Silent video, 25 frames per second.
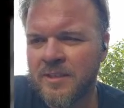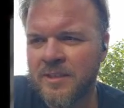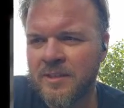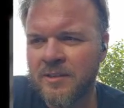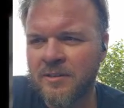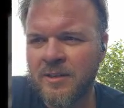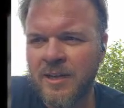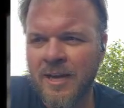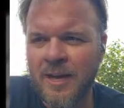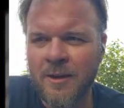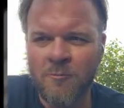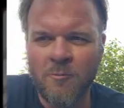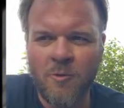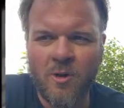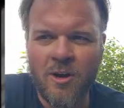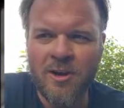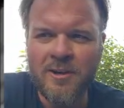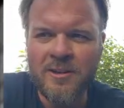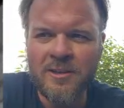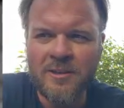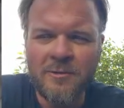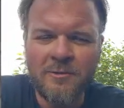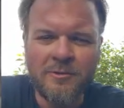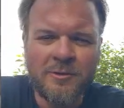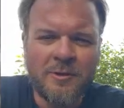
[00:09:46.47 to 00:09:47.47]
So I want
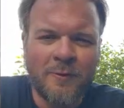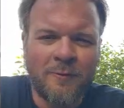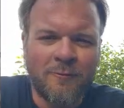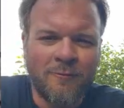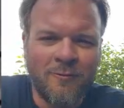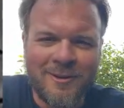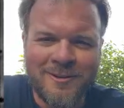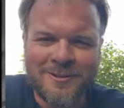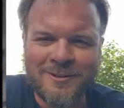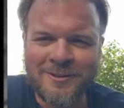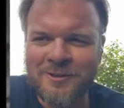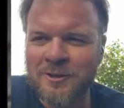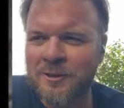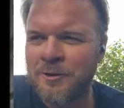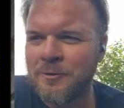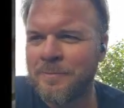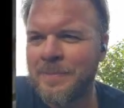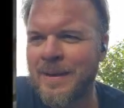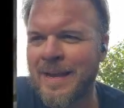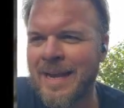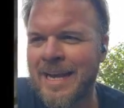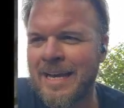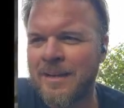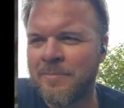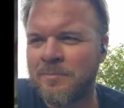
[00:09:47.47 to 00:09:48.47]
to use the front so
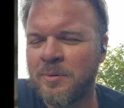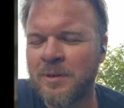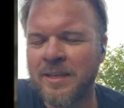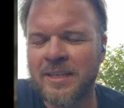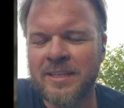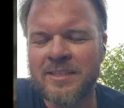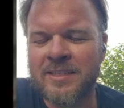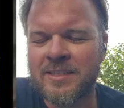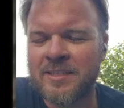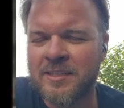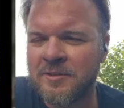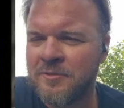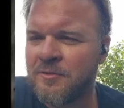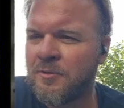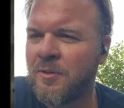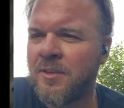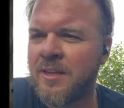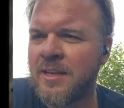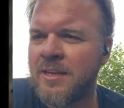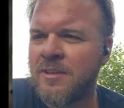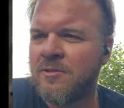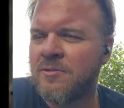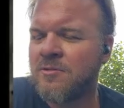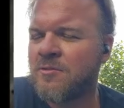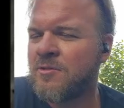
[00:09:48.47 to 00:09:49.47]
bad, but I still
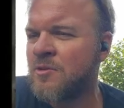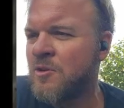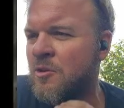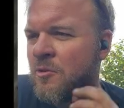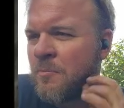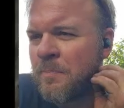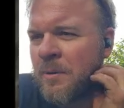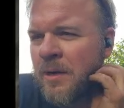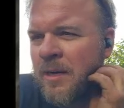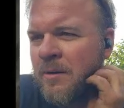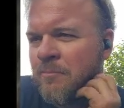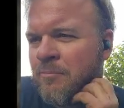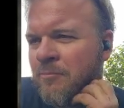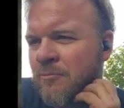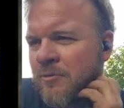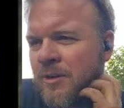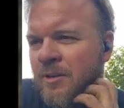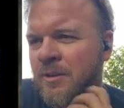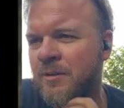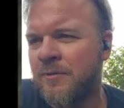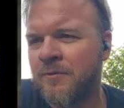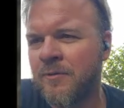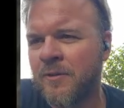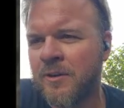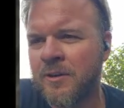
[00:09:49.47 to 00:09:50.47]
think there's no bumper
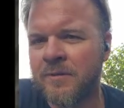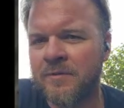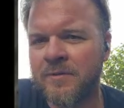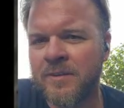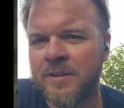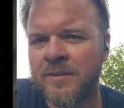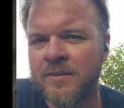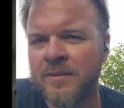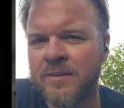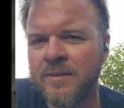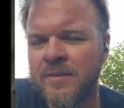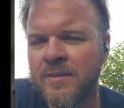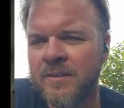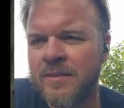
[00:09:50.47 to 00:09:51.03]
on the front of it.